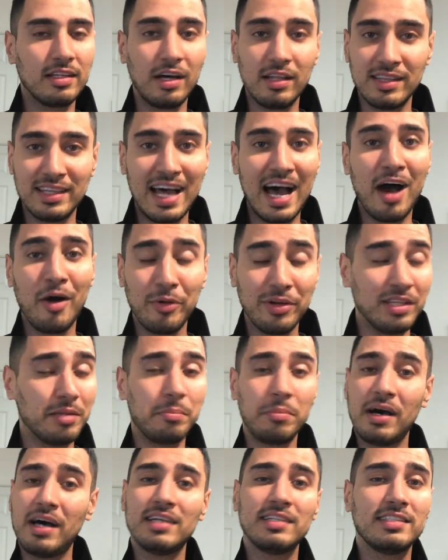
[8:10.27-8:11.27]
now and the
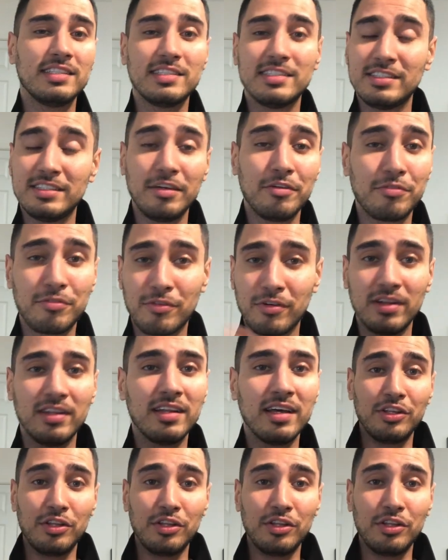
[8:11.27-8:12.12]
past is different.